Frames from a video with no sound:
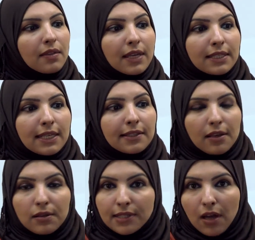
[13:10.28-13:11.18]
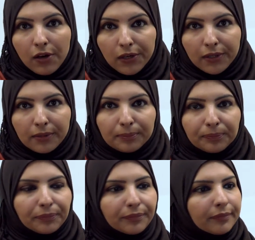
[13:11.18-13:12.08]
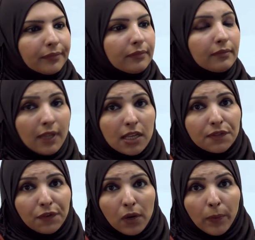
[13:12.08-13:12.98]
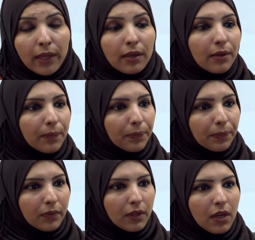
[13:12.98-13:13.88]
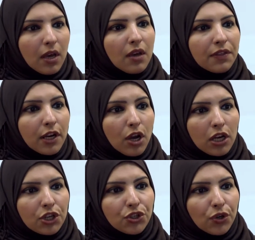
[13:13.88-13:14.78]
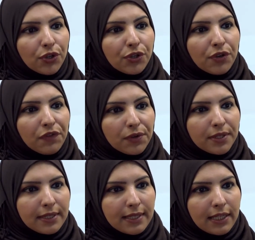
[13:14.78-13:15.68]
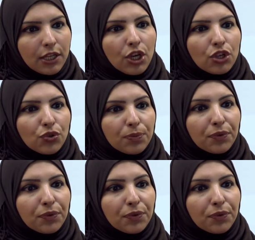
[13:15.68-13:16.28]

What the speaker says: The details are as following. The college or university should